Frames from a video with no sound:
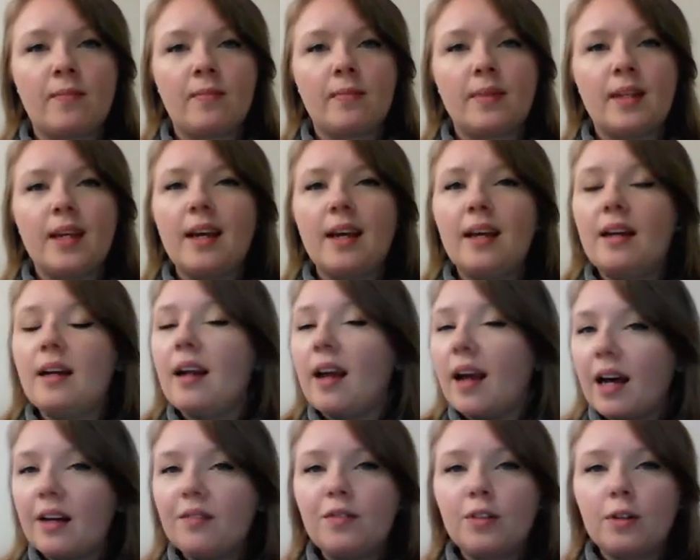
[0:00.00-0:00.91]
And
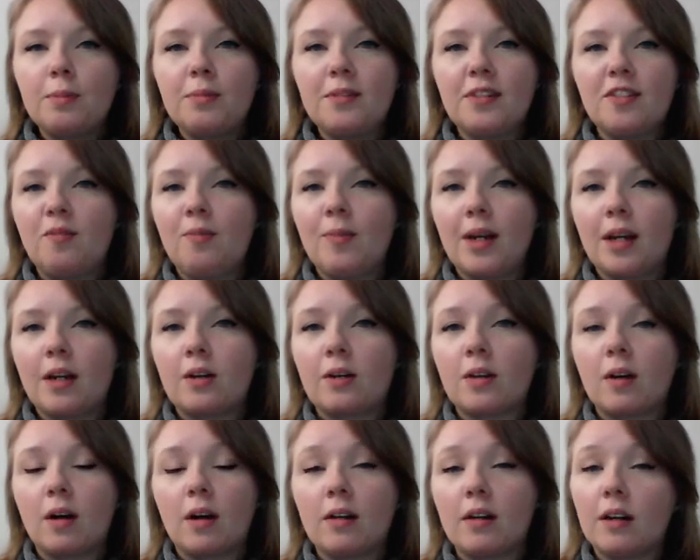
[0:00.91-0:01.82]
adverbs of manner
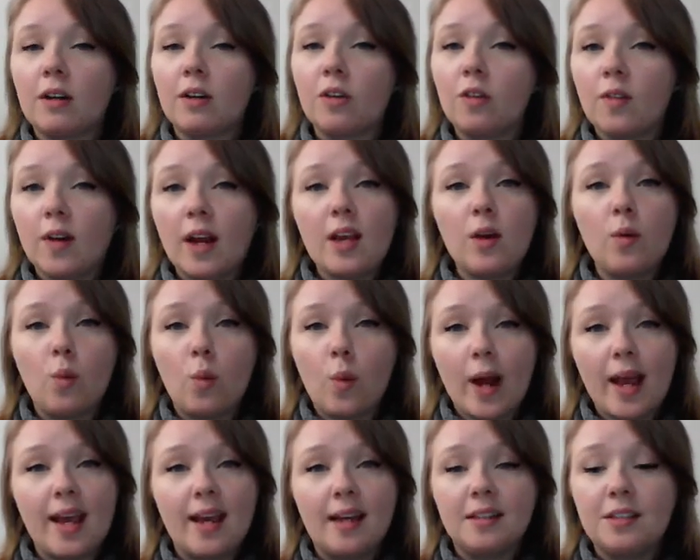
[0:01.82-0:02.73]
are a great
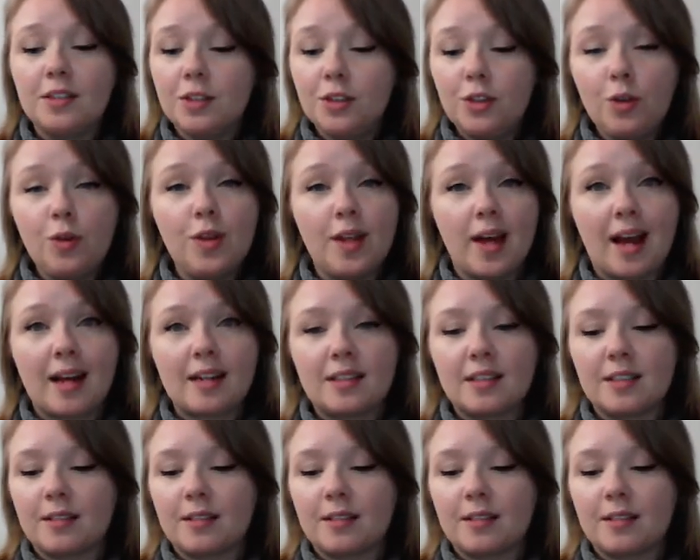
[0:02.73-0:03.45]
way to do that.